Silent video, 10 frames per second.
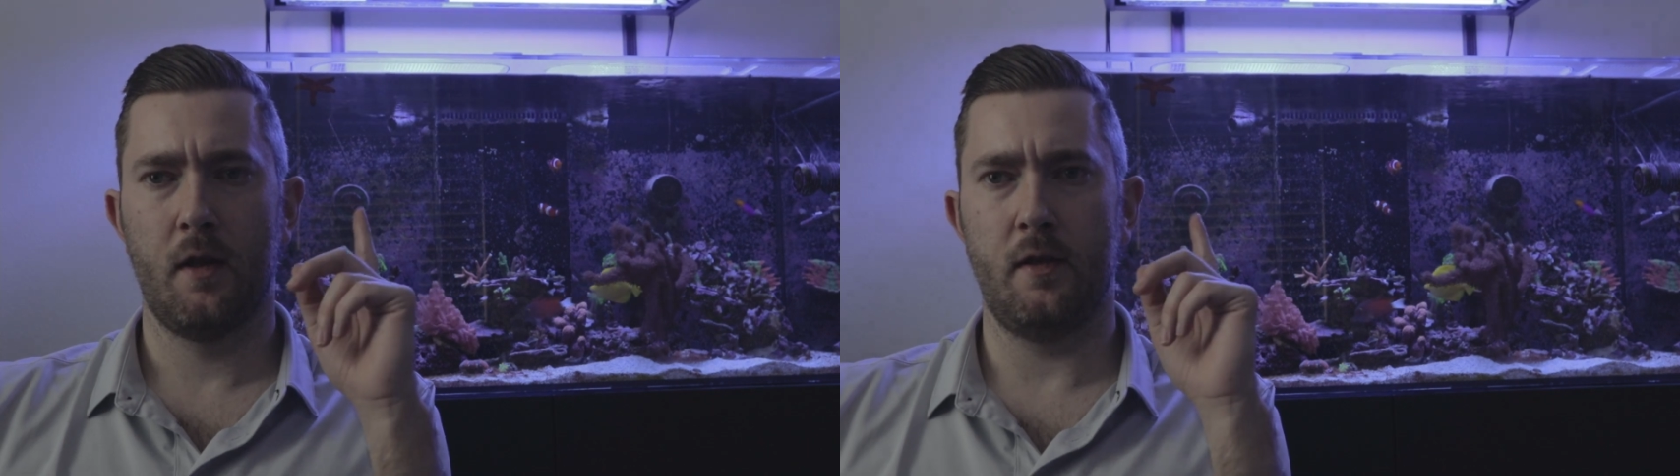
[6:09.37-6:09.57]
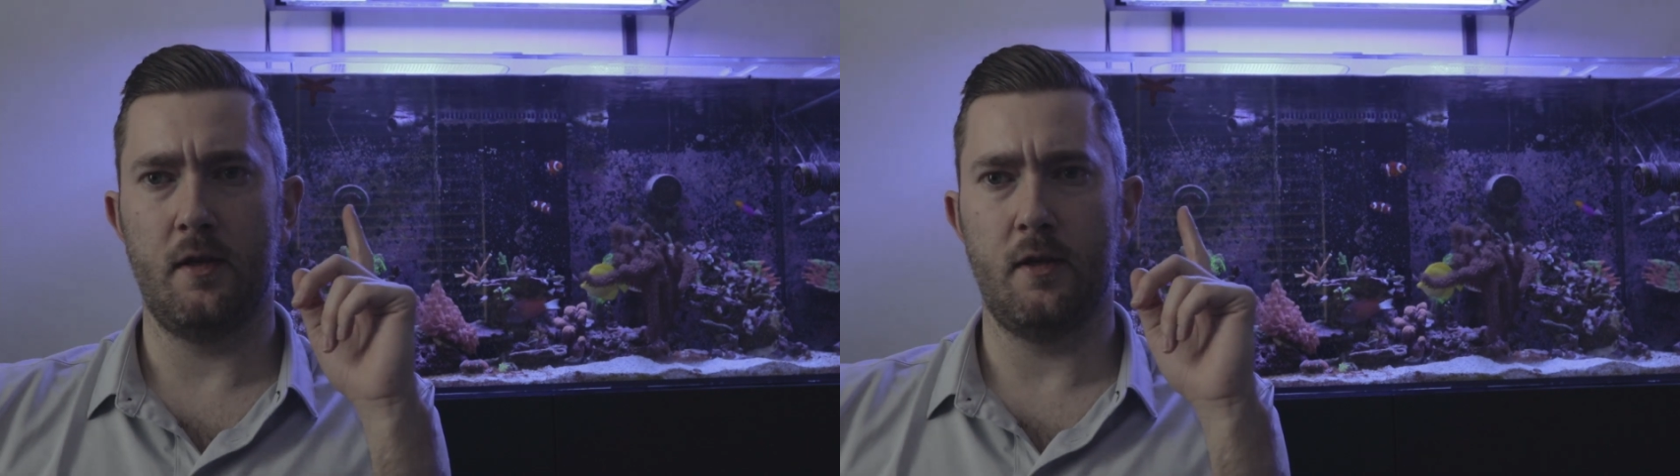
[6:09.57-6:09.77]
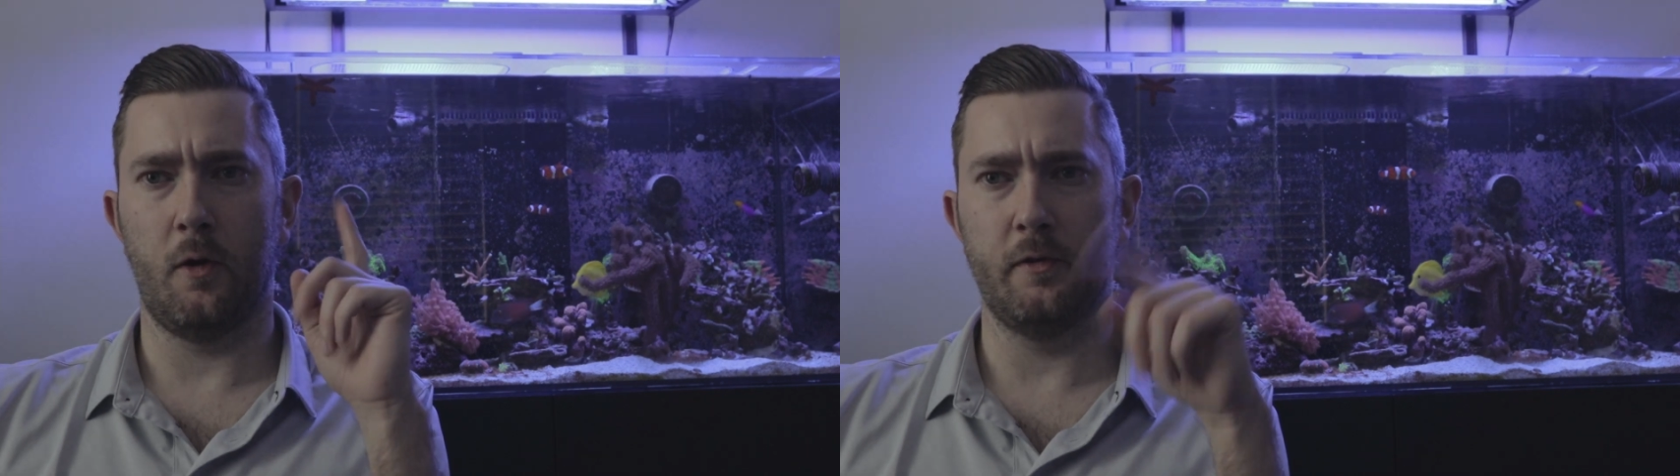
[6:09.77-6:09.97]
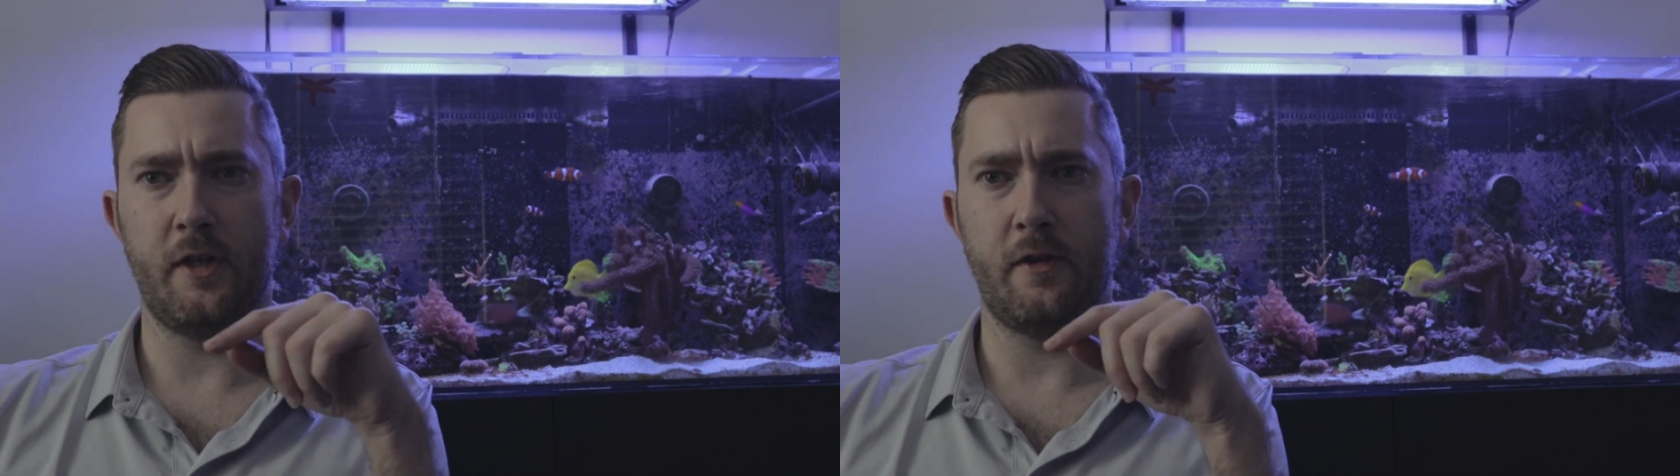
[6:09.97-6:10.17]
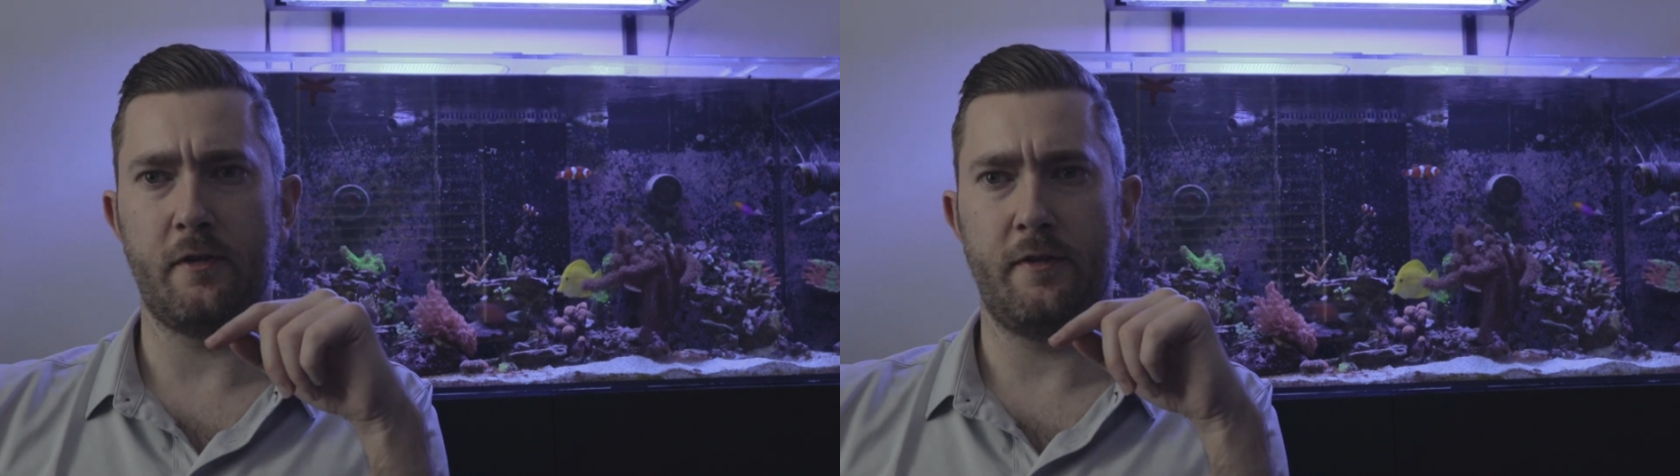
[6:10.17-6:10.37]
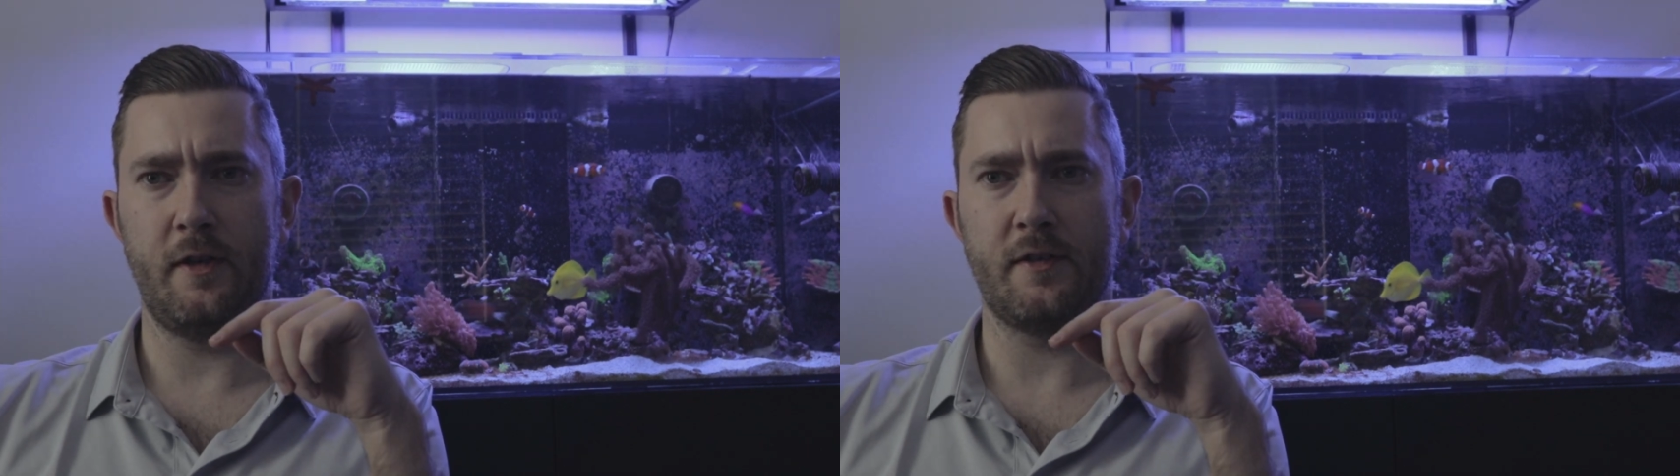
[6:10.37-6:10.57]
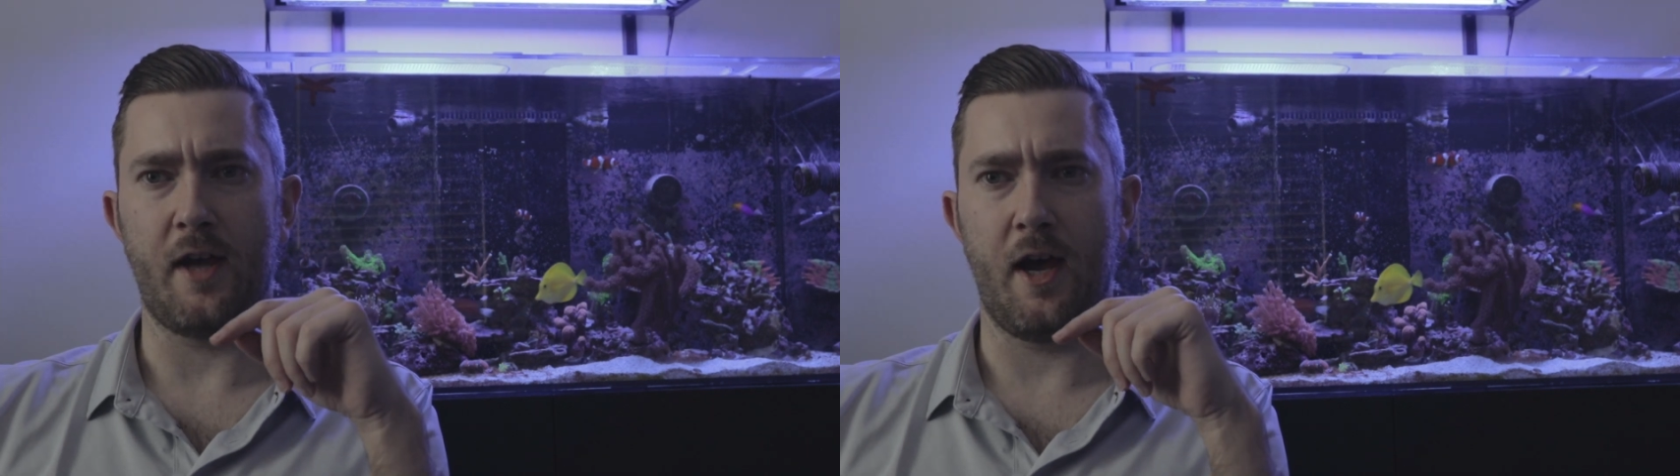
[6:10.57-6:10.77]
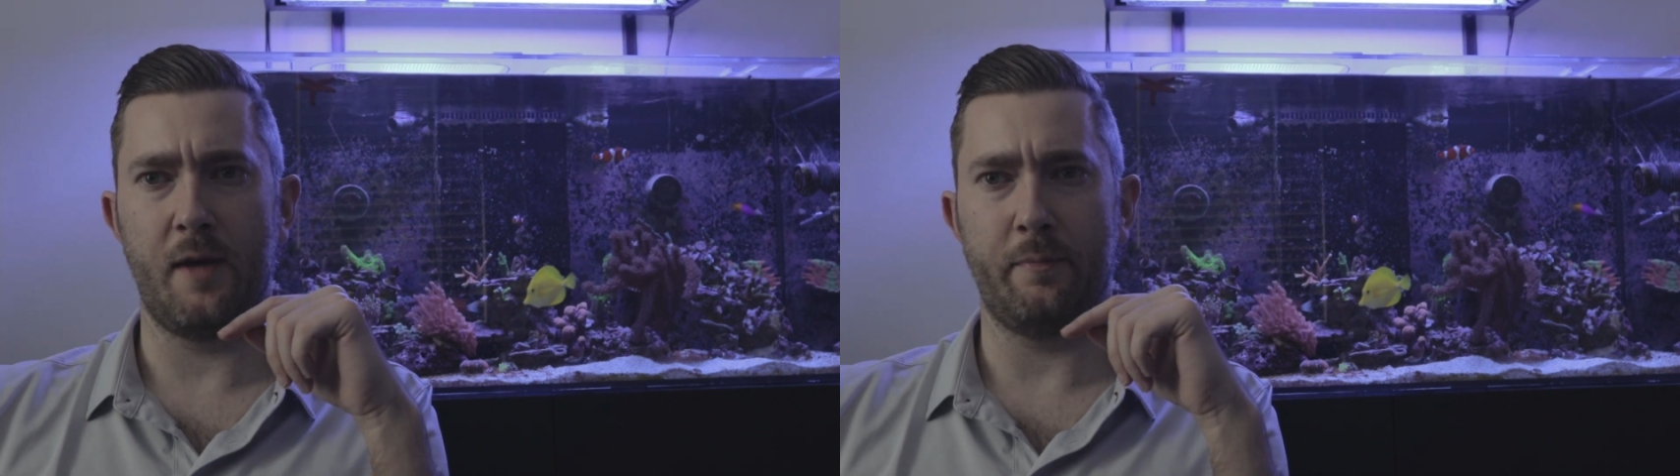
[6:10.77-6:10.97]
the only other things
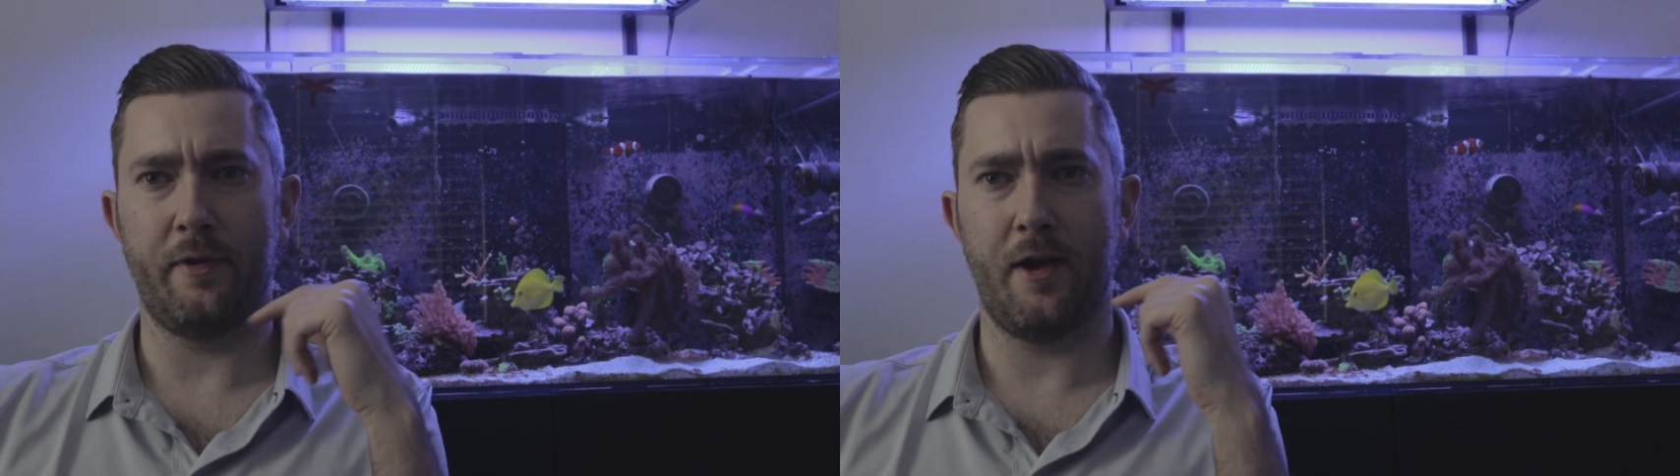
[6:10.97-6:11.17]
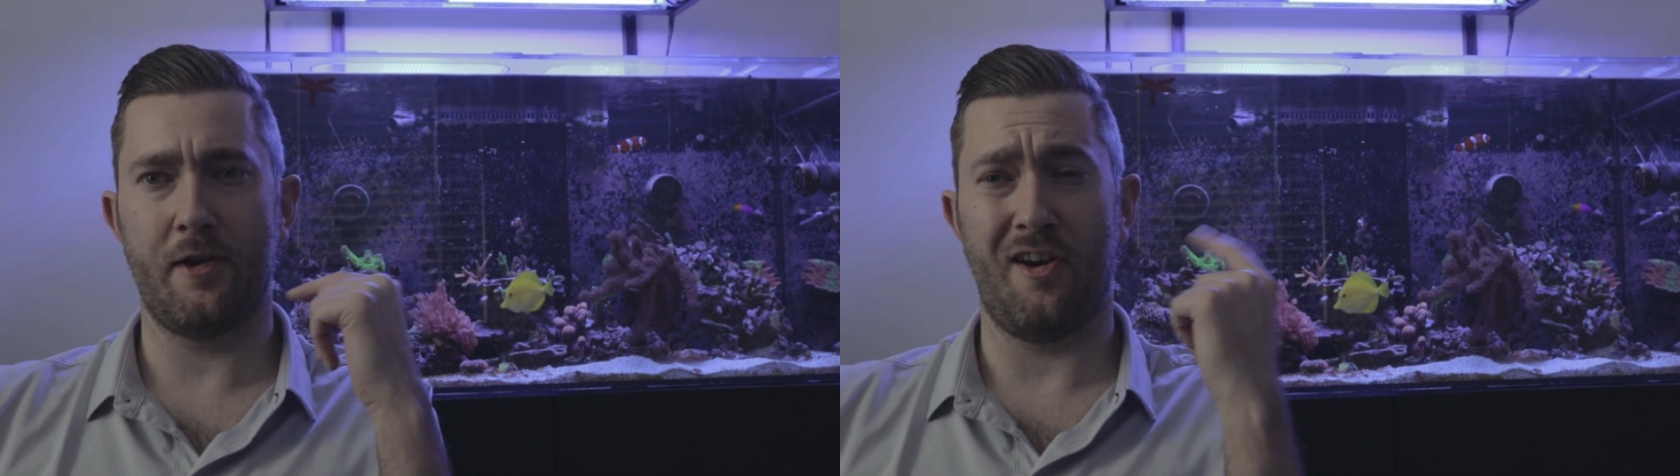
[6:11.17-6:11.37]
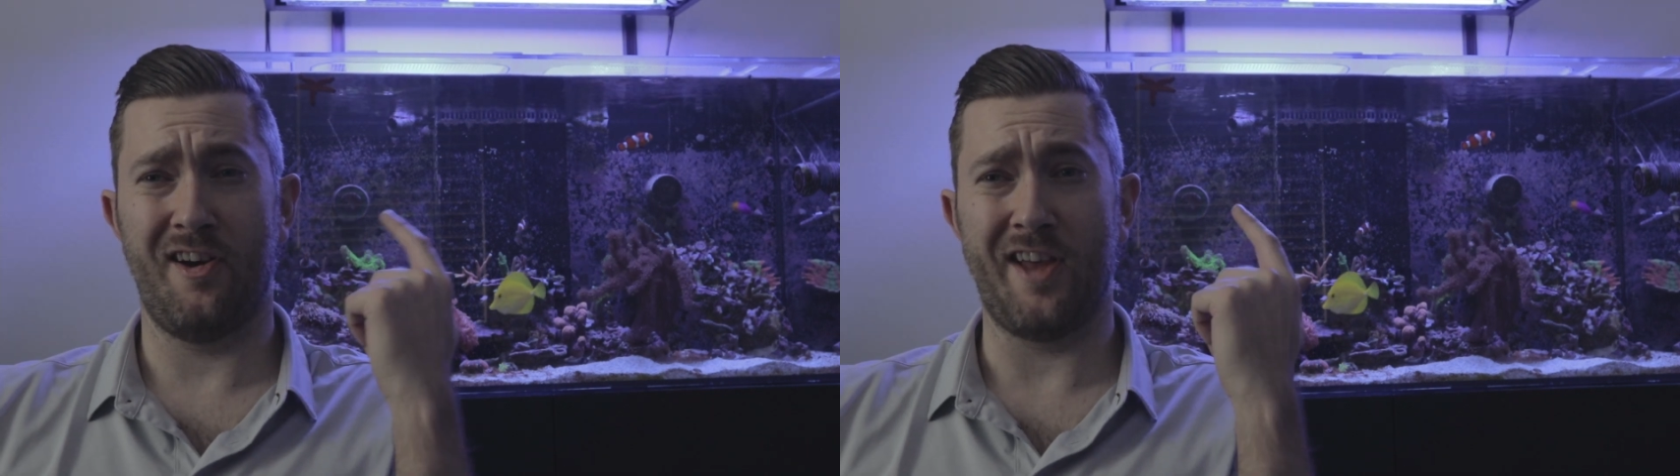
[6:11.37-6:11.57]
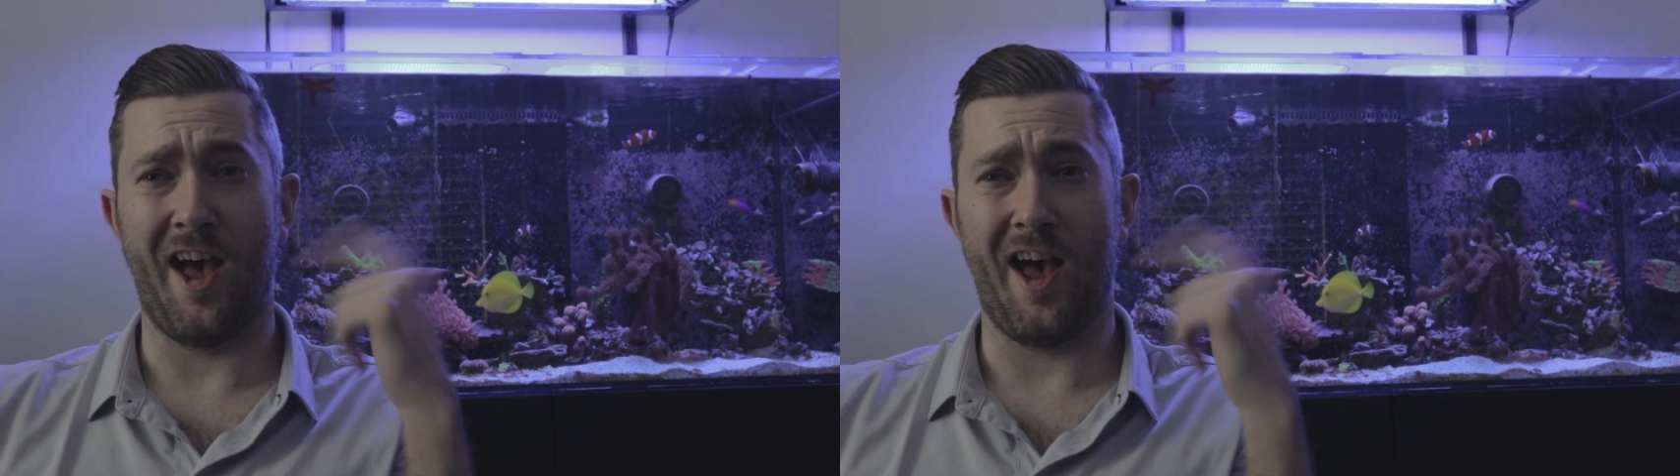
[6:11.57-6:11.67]
I plan on